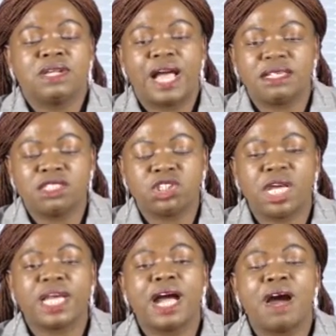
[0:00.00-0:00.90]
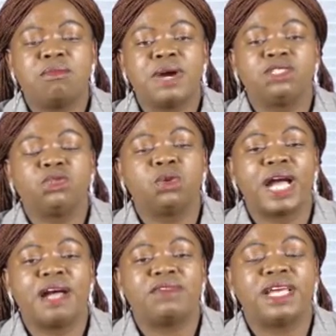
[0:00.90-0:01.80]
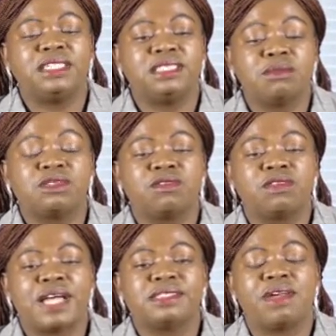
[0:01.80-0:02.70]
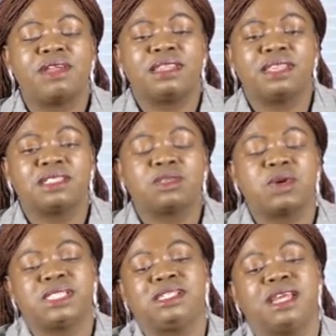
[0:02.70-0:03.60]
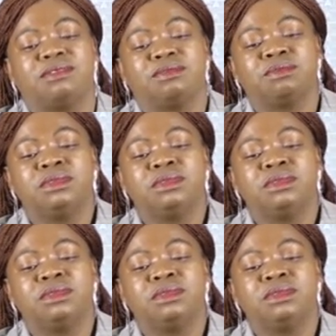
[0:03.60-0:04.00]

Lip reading: And check how much you cover in terms of answering that question.